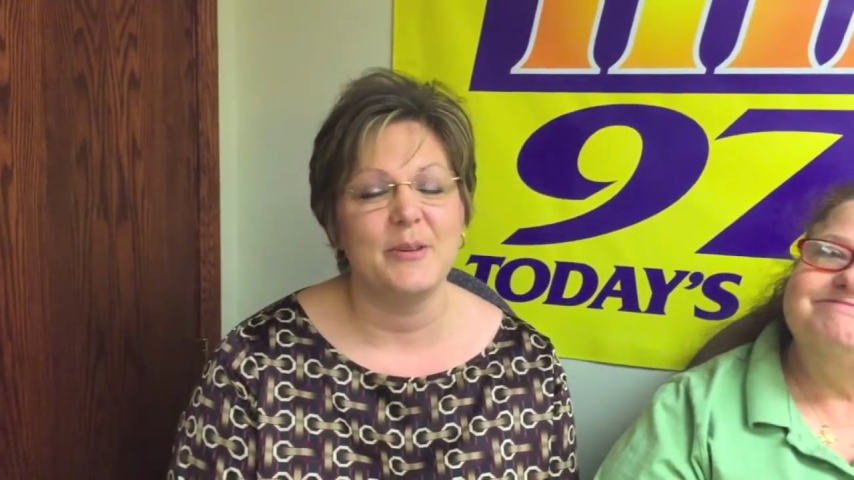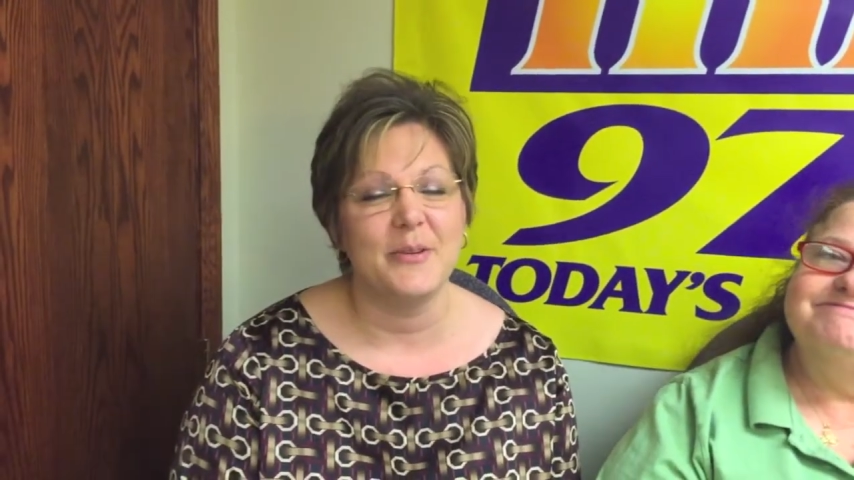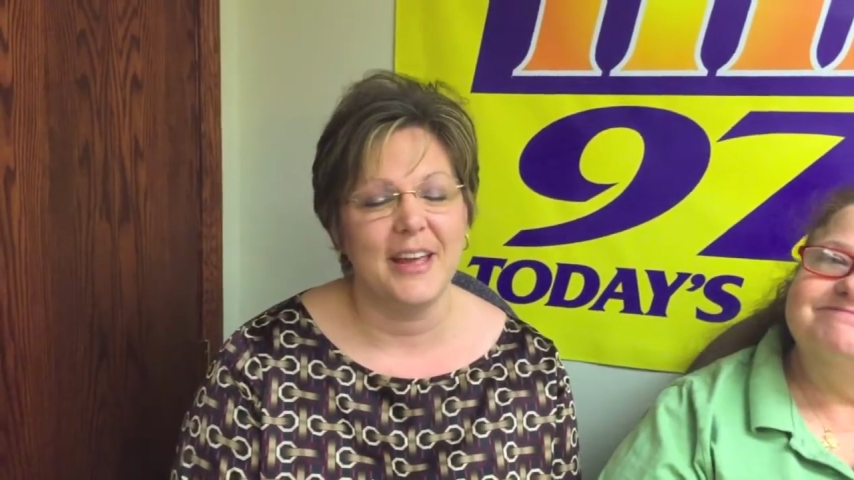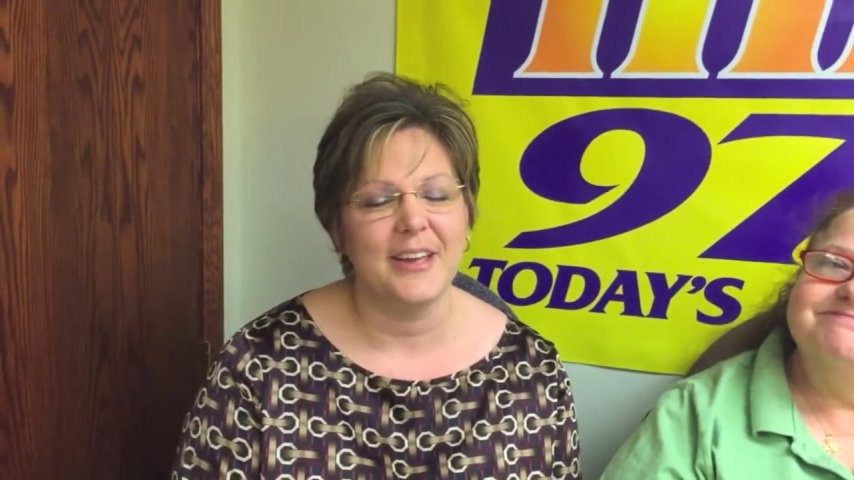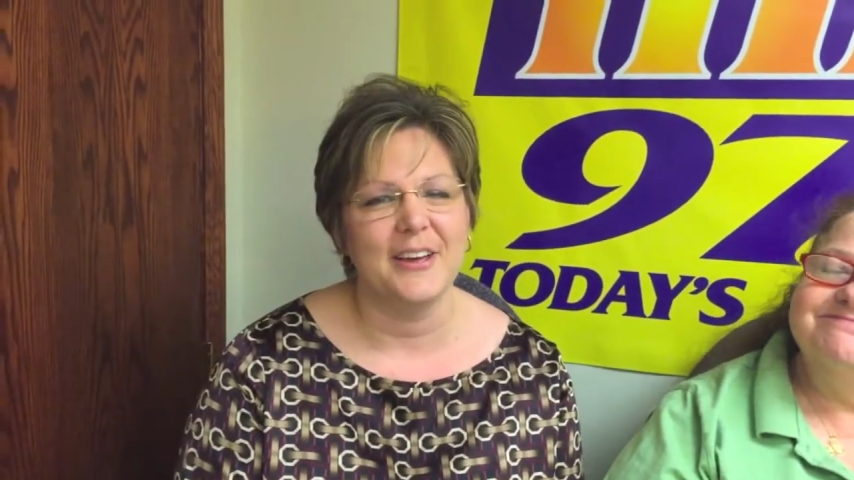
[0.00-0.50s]
me
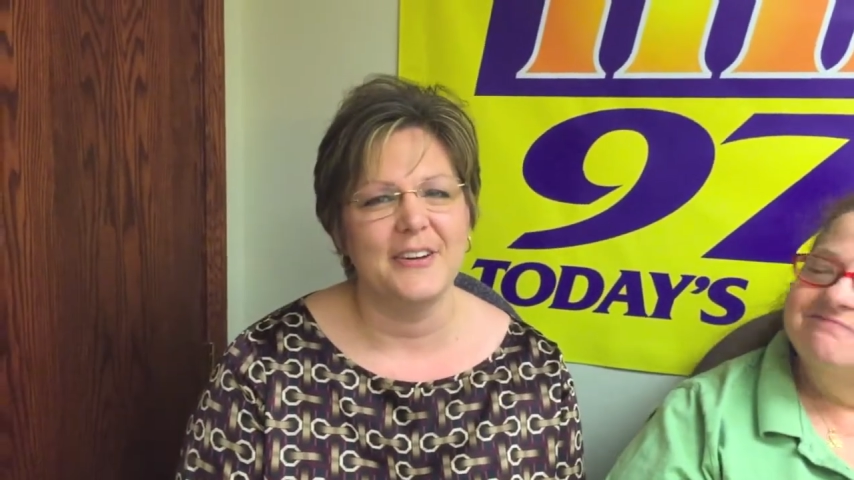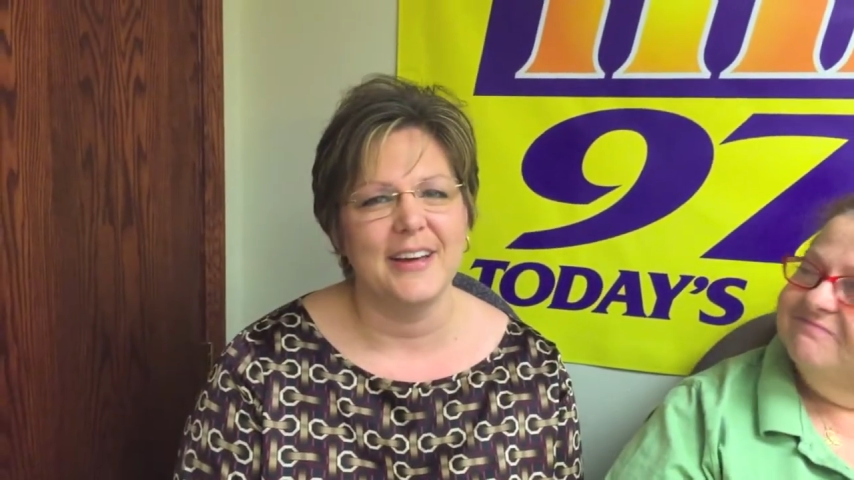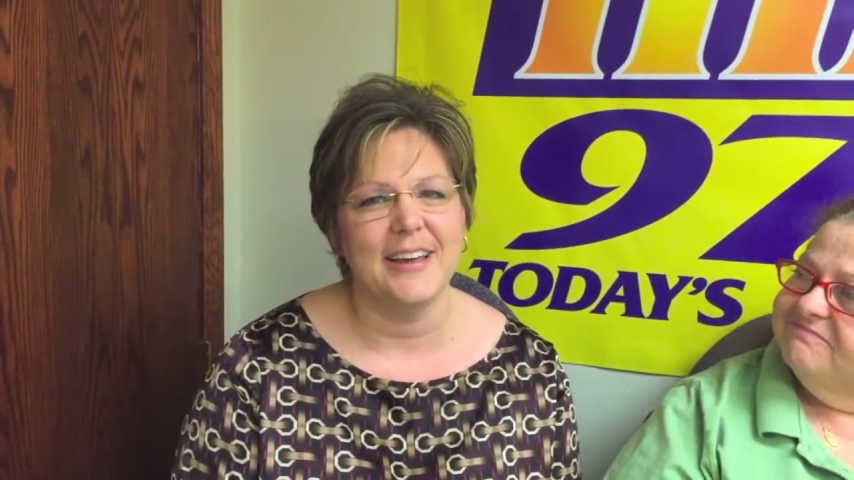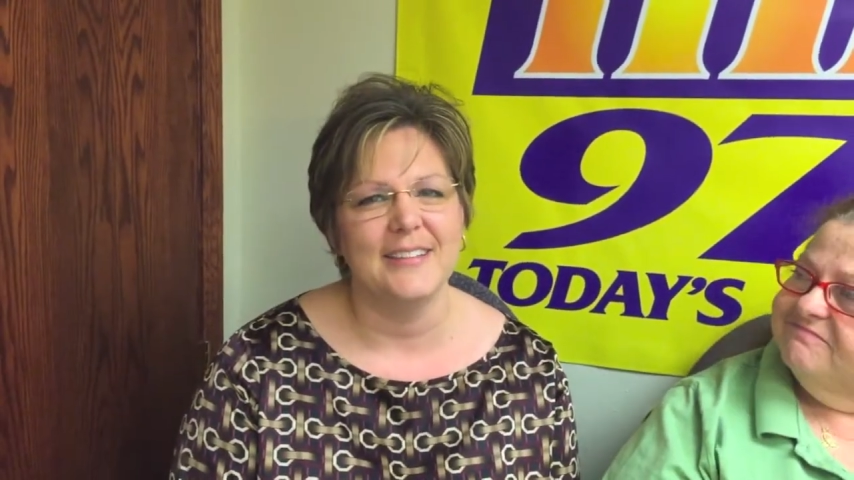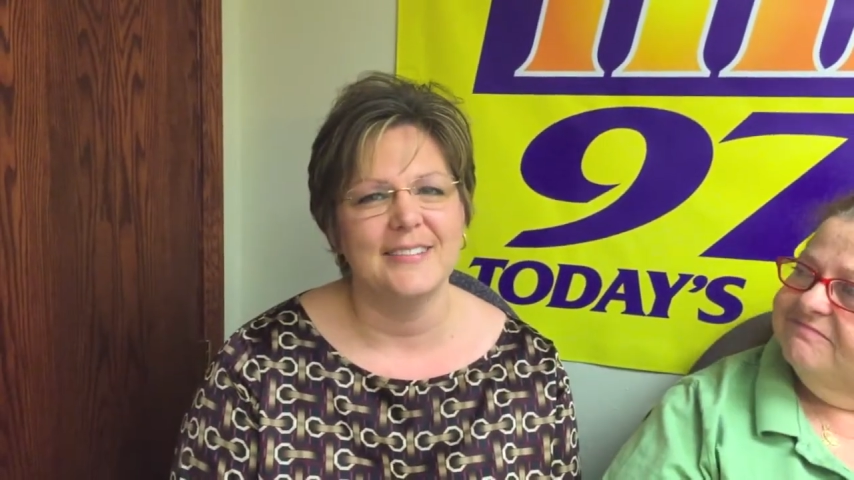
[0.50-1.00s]
when I can go
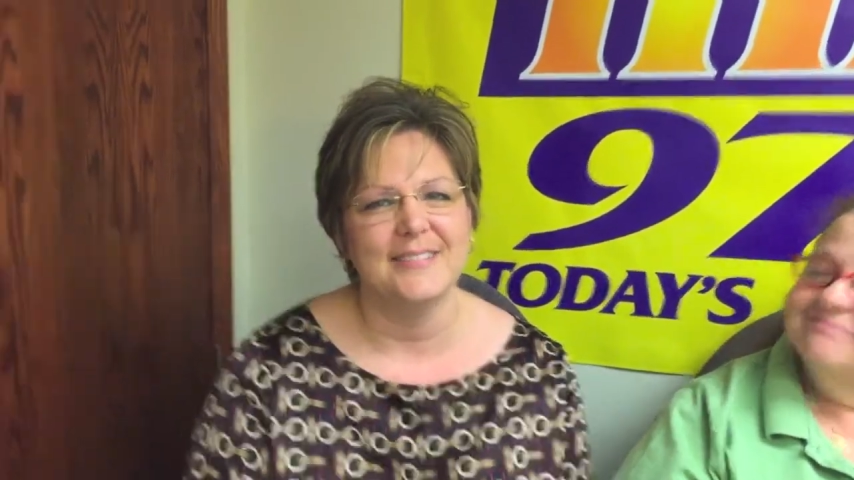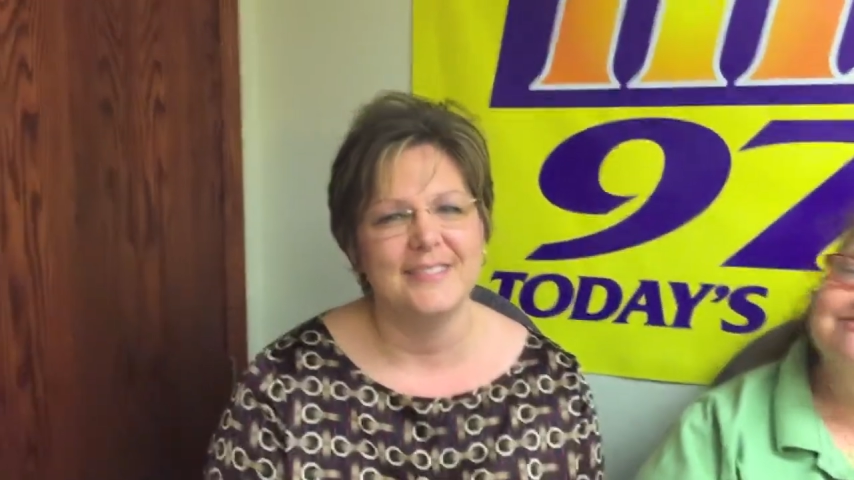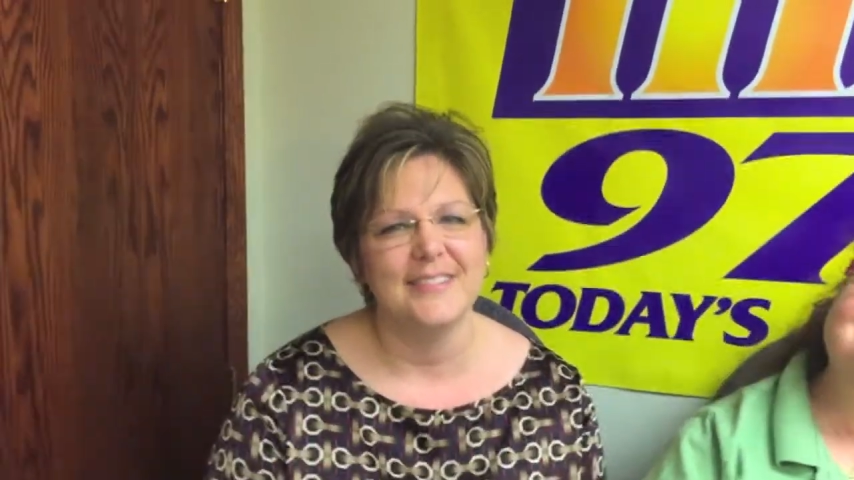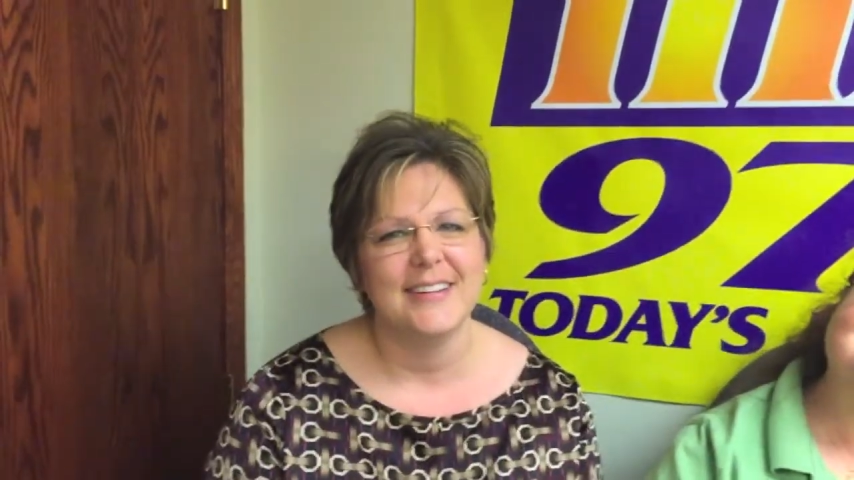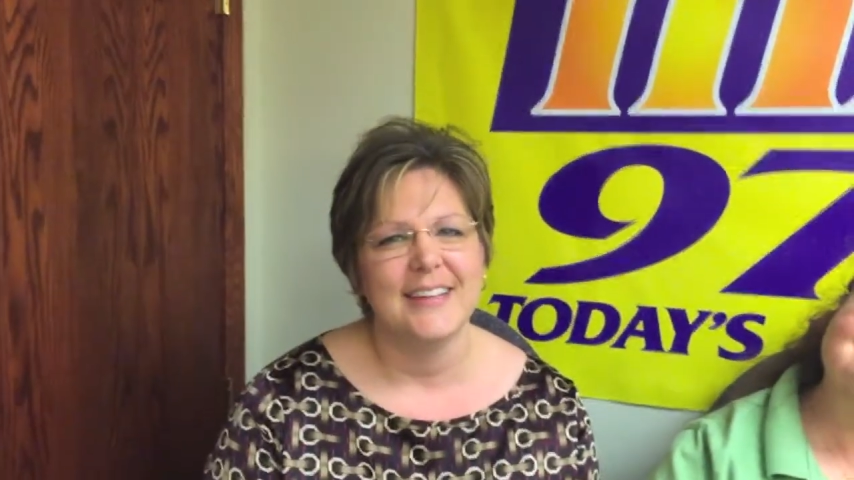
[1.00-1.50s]
again.
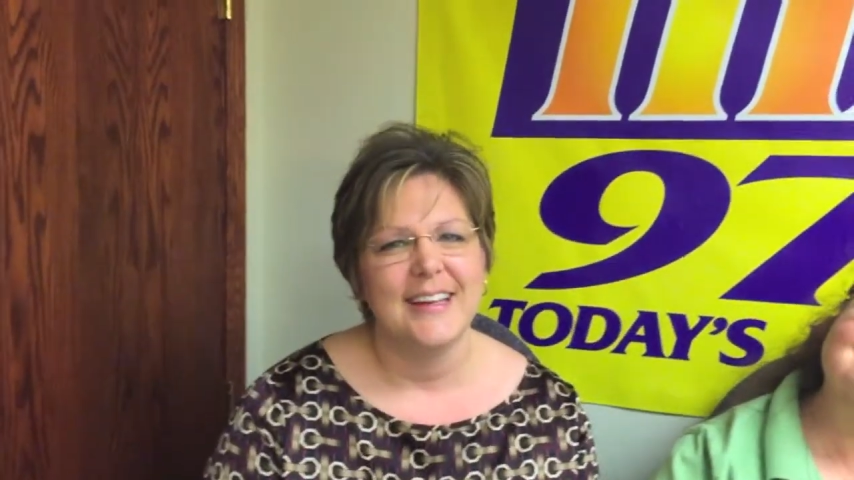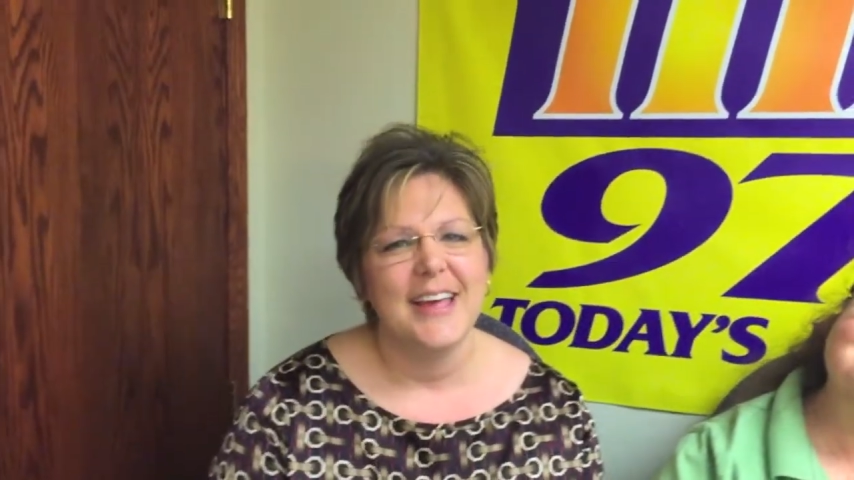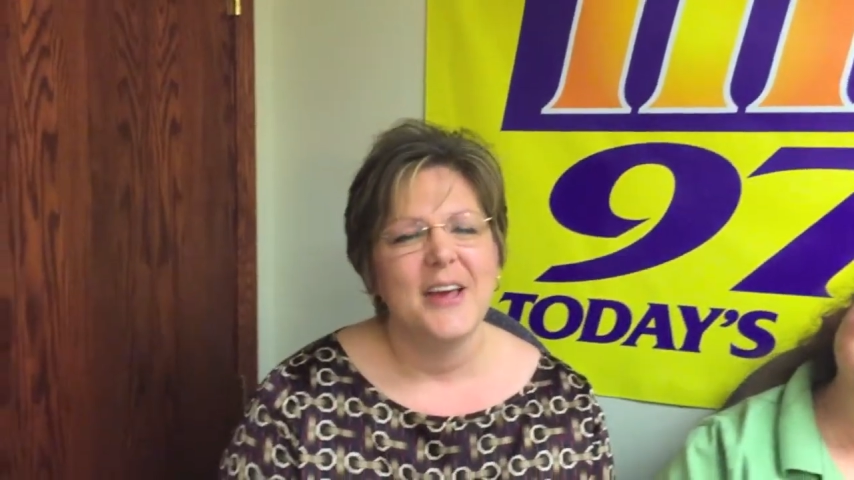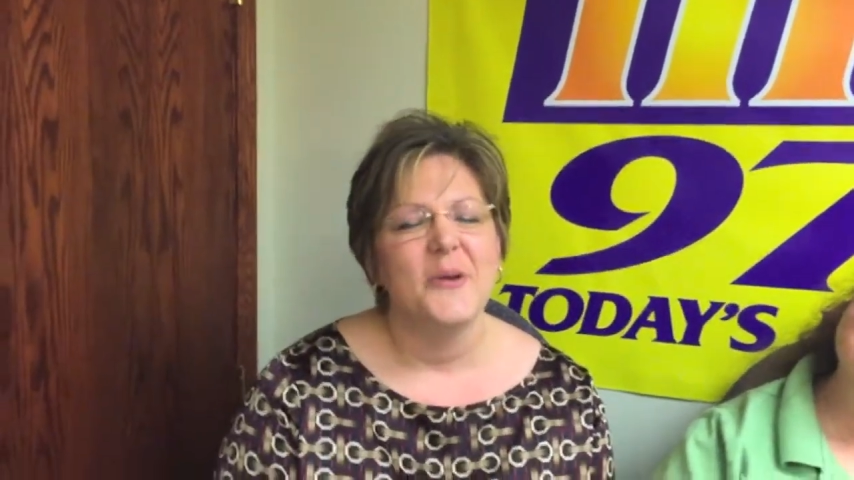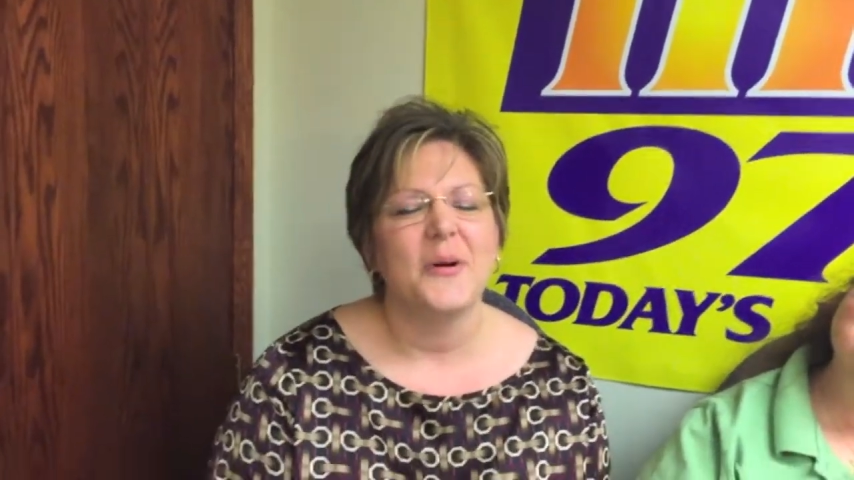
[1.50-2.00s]

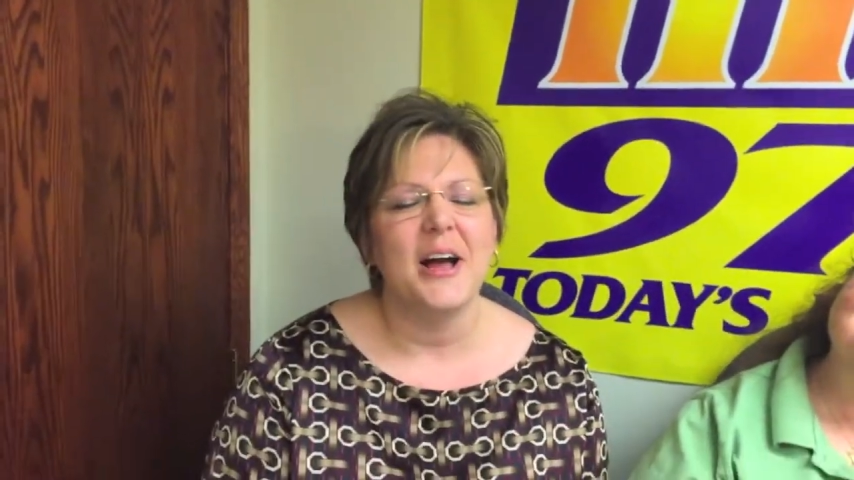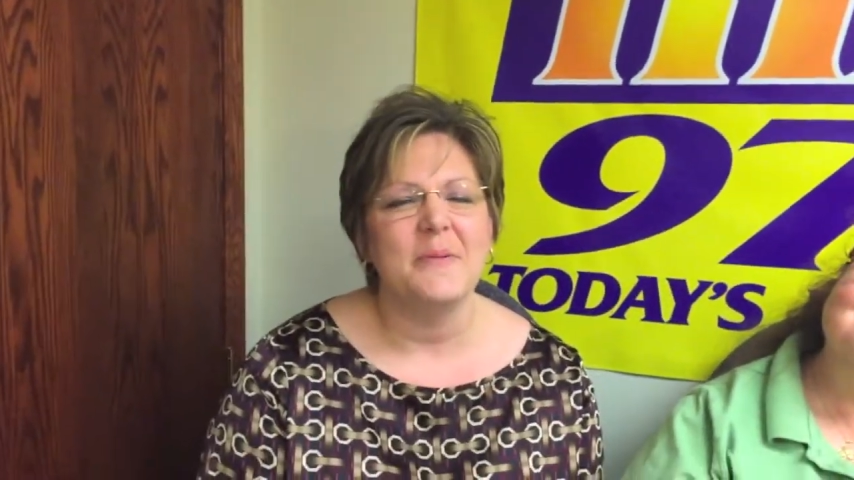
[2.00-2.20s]
We're